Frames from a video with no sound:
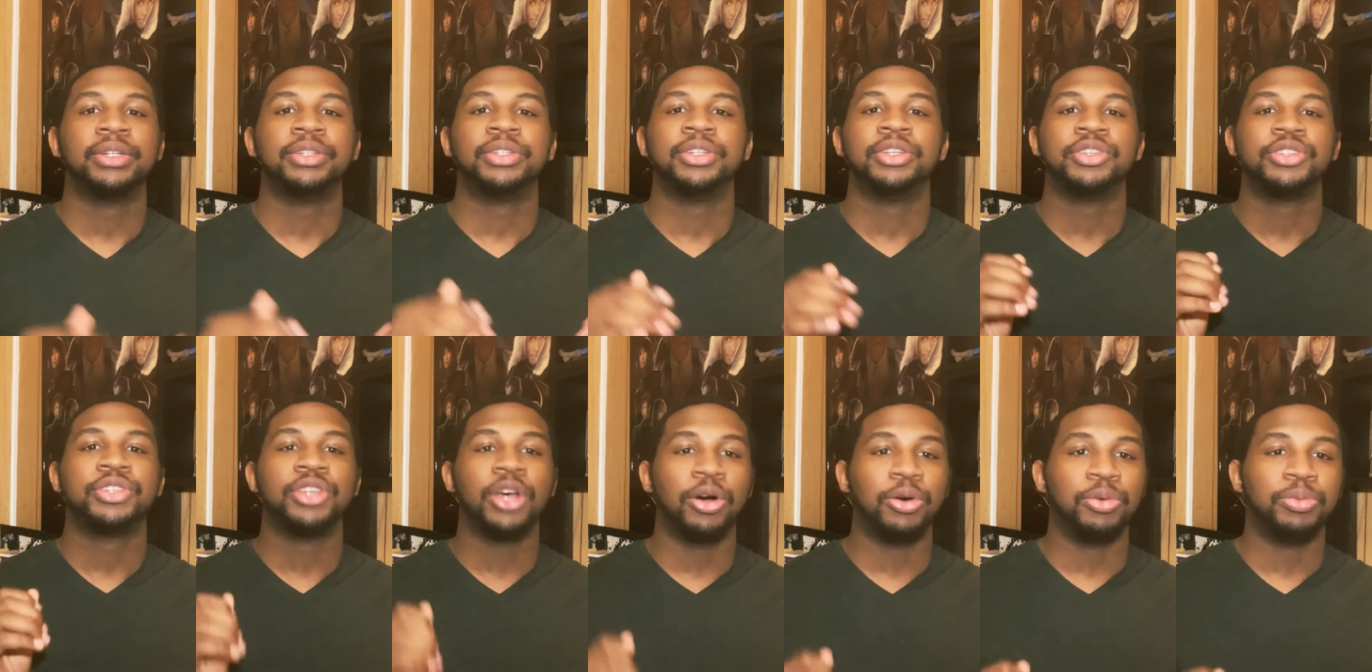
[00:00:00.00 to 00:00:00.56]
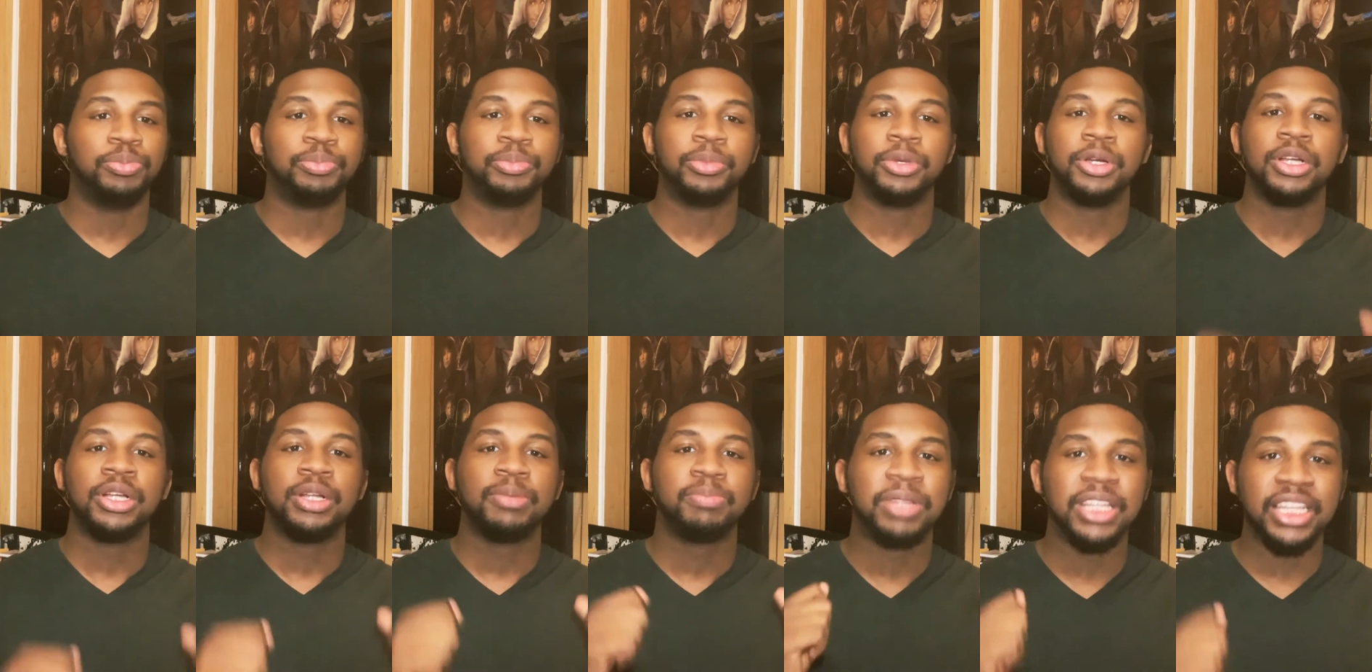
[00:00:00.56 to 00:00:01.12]
So
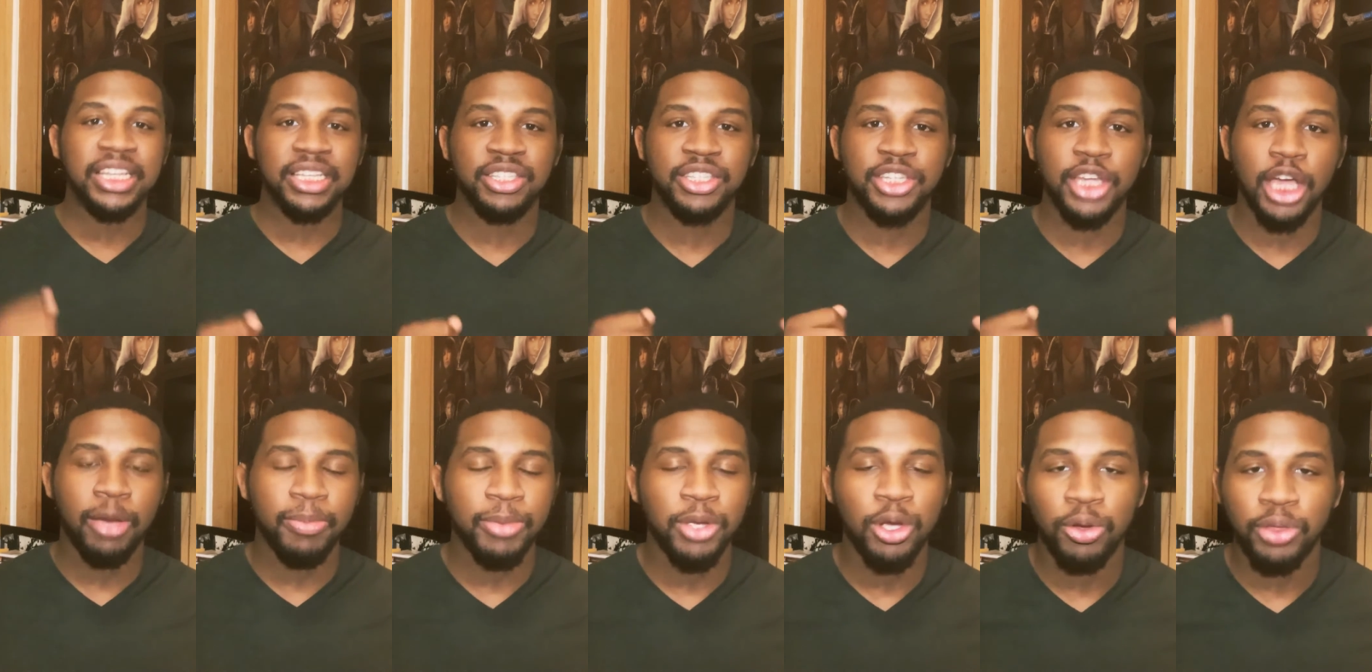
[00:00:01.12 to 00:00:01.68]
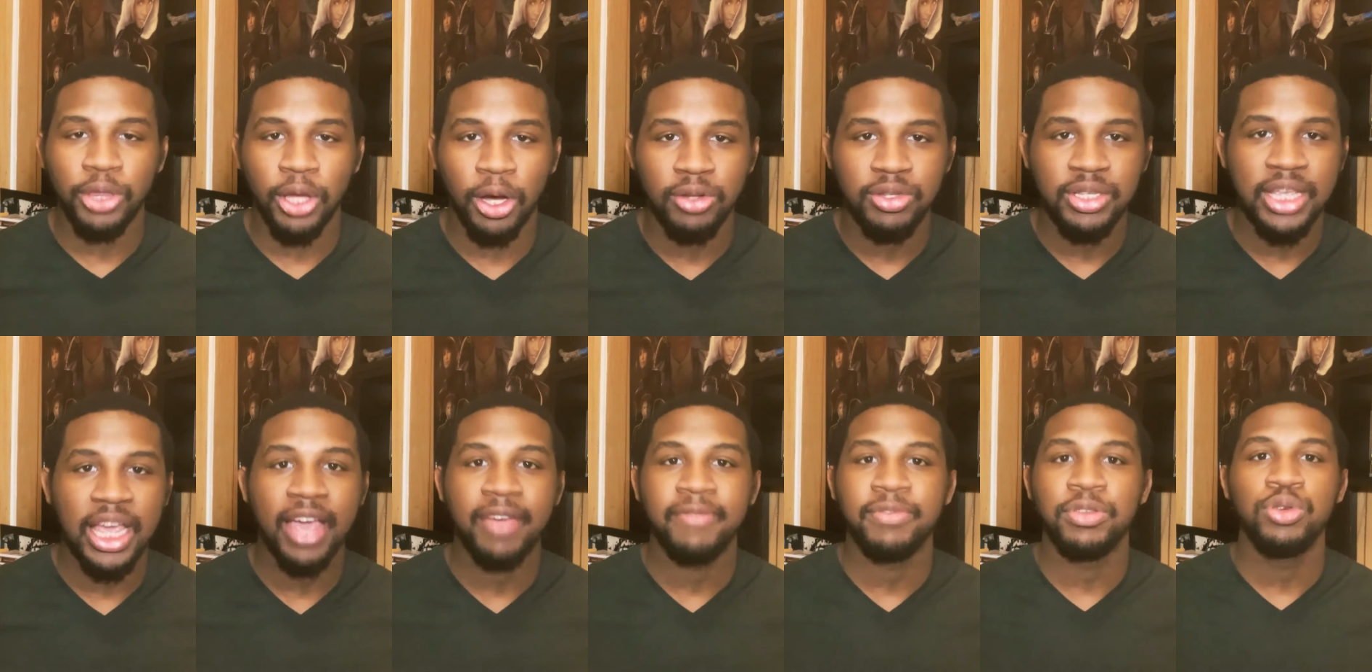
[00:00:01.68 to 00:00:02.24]
please tell me your thoughts.
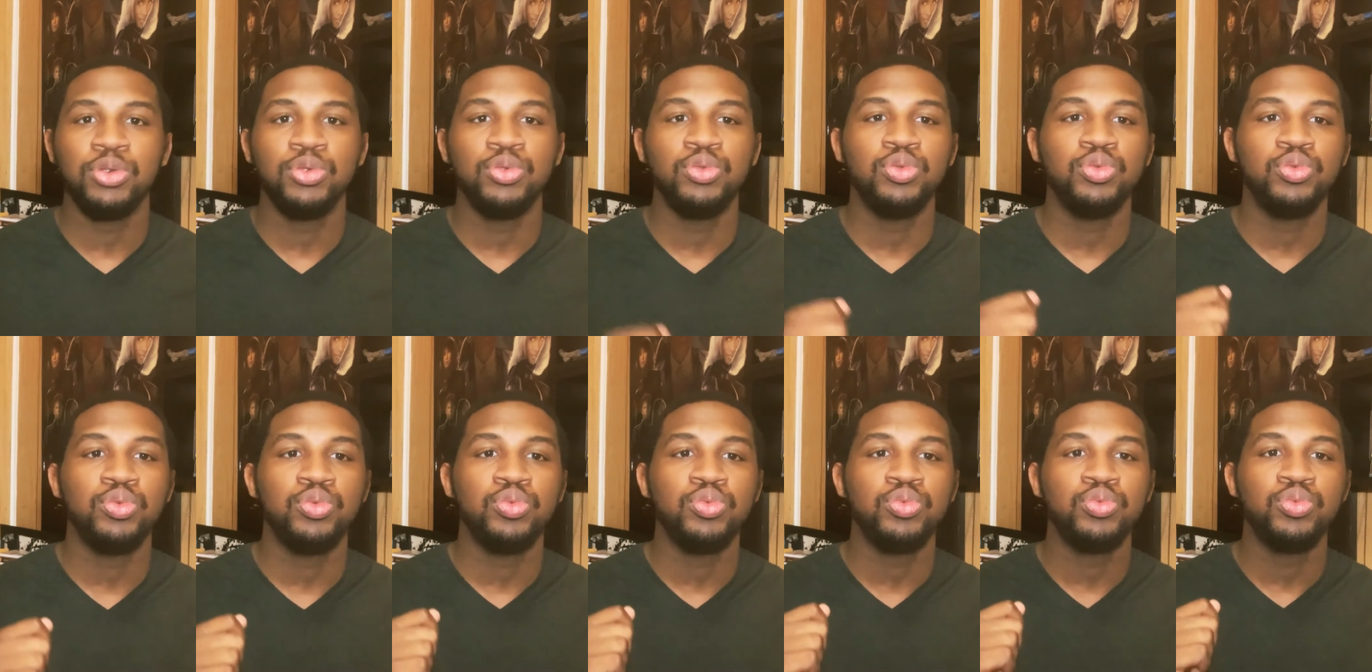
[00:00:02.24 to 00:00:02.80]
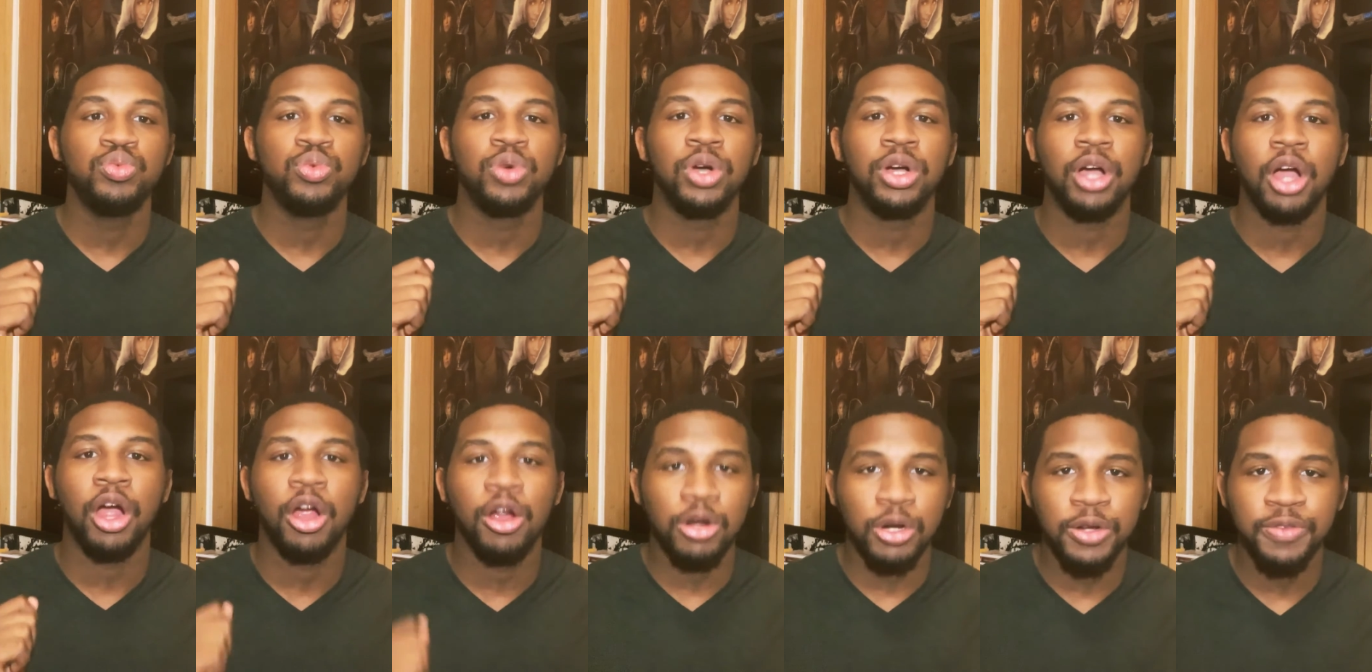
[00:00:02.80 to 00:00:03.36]
Have you
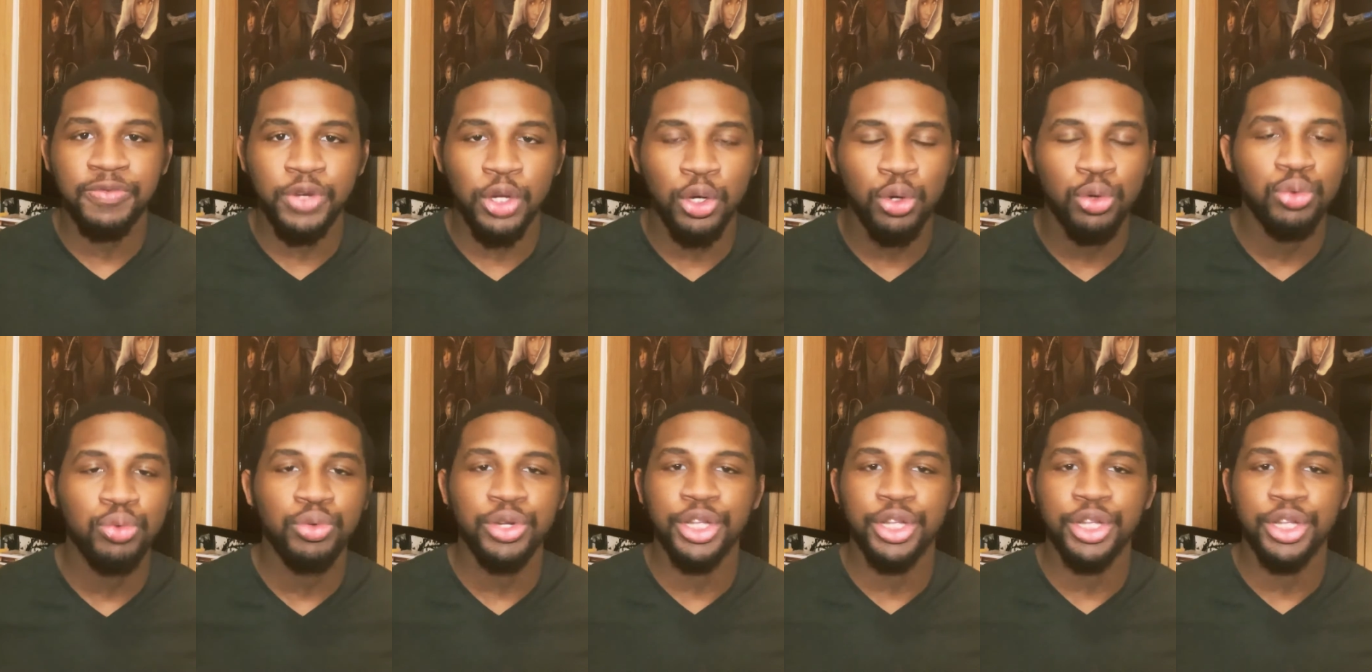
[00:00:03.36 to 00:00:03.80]
heard of Dune?